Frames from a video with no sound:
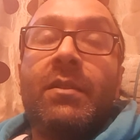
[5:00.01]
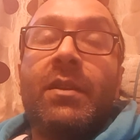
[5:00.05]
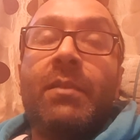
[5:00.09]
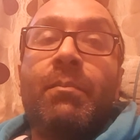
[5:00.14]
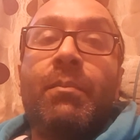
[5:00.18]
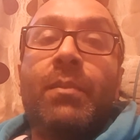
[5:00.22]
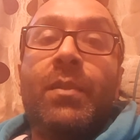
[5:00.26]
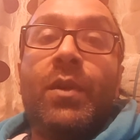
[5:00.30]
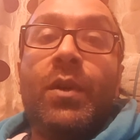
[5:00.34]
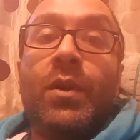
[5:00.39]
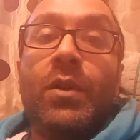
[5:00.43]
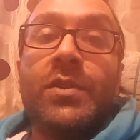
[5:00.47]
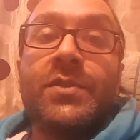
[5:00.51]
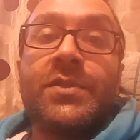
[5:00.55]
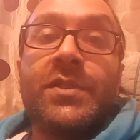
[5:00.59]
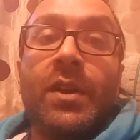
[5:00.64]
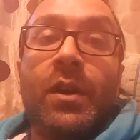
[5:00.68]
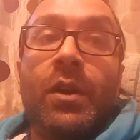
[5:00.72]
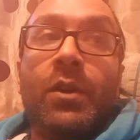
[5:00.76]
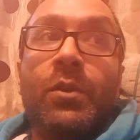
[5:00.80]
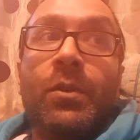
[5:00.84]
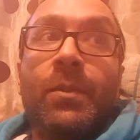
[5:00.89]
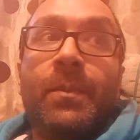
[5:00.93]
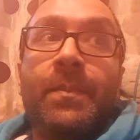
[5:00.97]
More
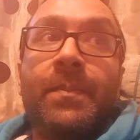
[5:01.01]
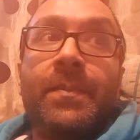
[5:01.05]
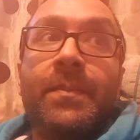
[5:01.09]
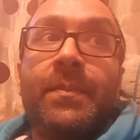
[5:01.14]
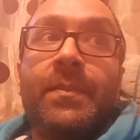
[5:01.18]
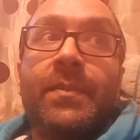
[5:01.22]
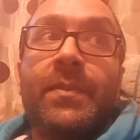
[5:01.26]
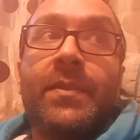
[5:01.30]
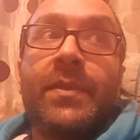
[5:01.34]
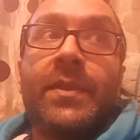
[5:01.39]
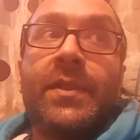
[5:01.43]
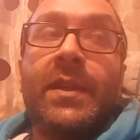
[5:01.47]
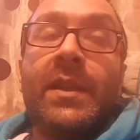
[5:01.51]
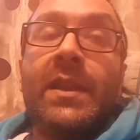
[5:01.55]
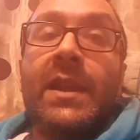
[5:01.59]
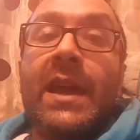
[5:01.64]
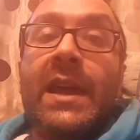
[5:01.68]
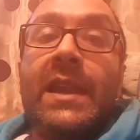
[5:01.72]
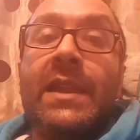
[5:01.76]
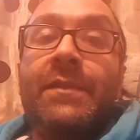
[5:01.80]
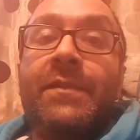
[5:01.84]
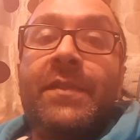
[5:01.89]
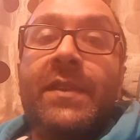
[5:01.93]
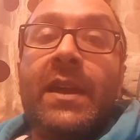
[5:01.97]
so than
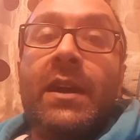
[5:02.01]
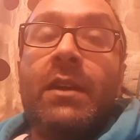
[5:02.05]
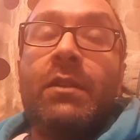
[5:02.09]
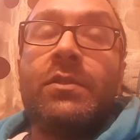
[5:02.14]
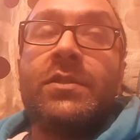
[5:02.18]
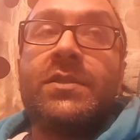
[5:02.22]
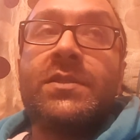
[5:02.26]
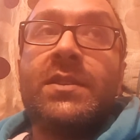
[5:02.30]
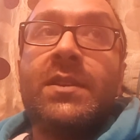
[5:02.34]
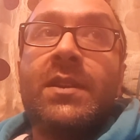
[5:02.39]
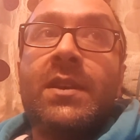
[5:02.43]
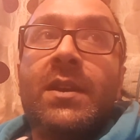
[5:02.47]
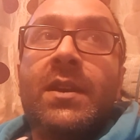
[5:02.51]
anything else.